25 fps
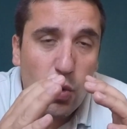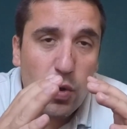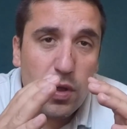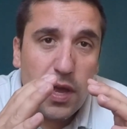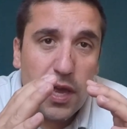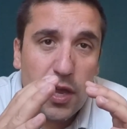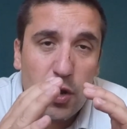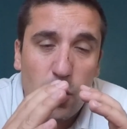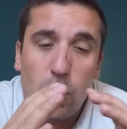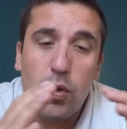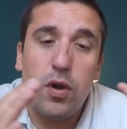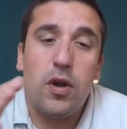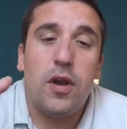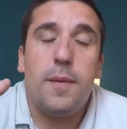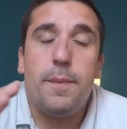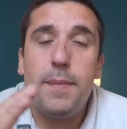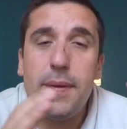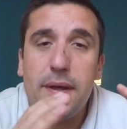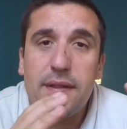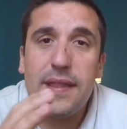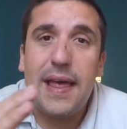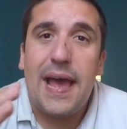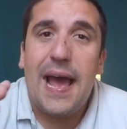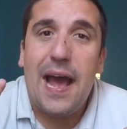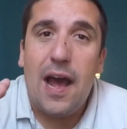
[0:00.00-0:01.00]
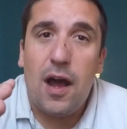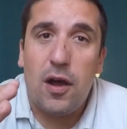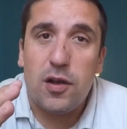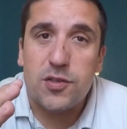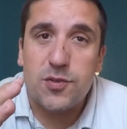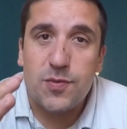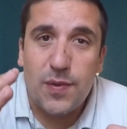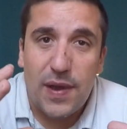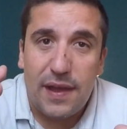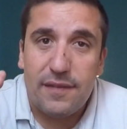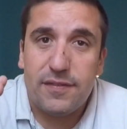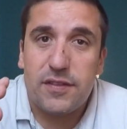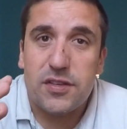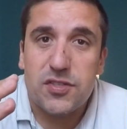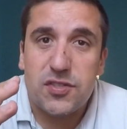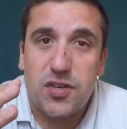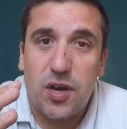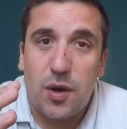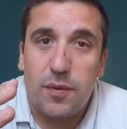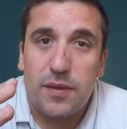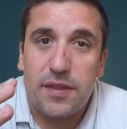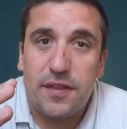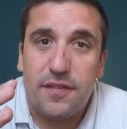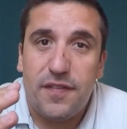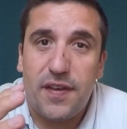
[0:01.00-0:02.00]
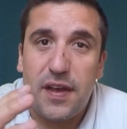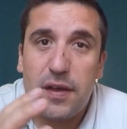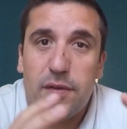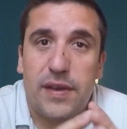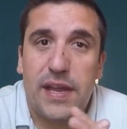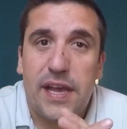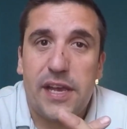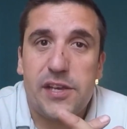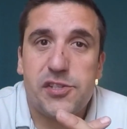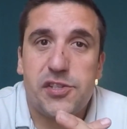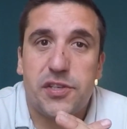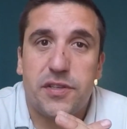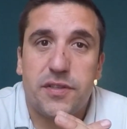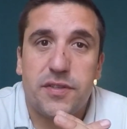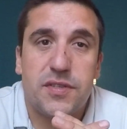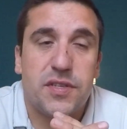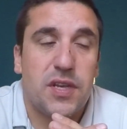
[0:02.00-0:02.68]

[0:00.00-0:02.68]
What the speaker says: In order to build a house, we have to start with the foundation.